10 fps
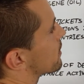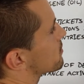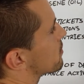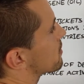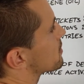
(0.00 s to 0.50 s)
we are
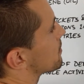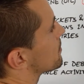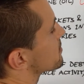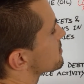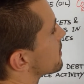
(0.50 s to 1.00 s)
talking
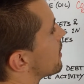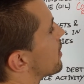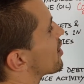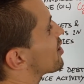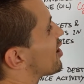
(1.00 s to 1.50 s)
about
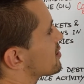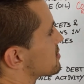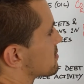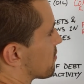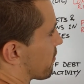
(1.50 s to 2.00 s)

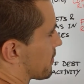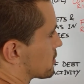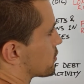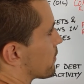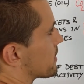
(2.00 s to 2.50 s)
cost
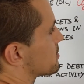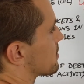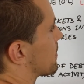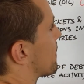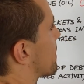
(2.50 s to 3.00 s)

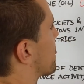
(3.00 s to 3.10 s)
fluctuation.